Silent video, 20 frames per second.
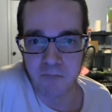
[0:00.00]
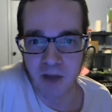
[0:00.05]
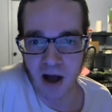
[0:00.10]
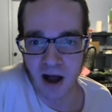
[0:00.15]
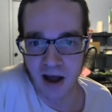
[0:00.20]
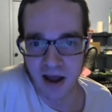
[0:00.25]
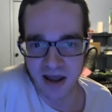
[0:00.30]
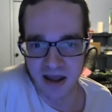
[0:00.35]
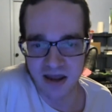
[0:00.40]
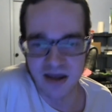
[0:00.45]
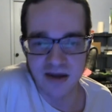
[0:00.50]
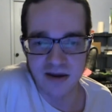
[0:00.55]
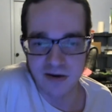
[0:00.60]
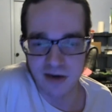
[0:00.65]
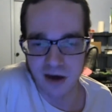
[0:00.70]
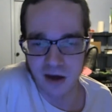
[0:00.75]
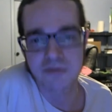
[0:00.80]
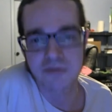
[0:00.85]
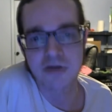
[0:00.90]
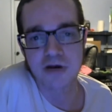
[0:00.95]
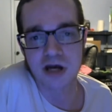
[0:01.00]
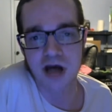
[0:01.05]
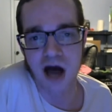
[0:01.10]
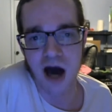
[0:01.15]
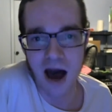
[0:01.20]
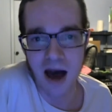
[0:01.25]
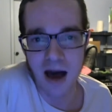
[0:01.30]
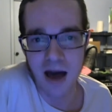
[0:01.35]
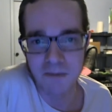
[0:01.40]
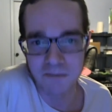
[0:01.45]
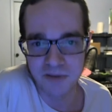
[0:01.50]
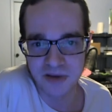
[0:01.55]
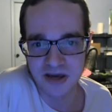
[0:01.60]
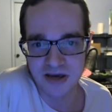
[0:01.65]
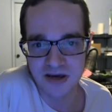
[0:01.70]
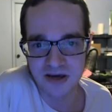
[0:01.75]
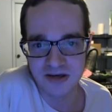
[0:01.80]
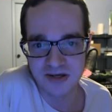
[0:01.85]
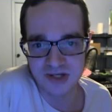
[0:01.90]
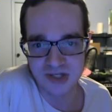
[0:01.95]
buying enough
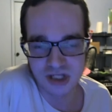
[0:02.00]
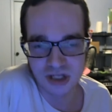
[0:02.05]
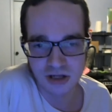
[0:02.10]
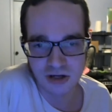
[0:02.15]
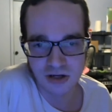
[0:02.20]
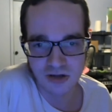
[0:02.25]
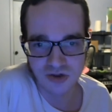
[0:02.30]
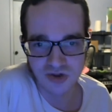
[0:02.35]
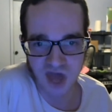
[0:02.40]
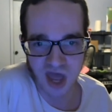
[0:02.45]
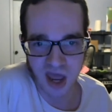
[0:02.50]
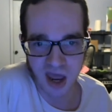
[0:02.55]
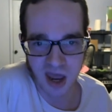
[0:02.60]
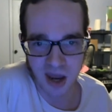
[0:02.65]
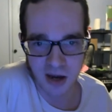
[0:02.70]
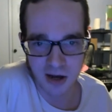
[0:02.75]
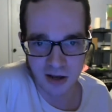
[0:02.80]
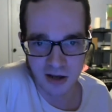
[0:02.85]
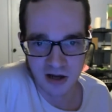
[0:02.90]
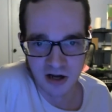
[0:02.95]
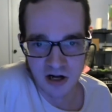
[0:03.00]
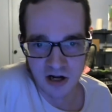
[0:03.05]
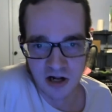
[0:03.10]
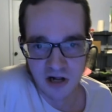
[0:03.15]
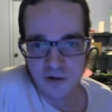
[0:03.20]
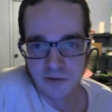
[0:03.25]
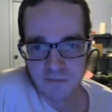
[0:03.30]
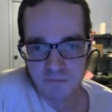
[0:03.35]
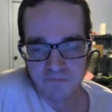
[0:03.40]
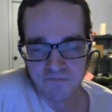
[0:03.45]
copies, then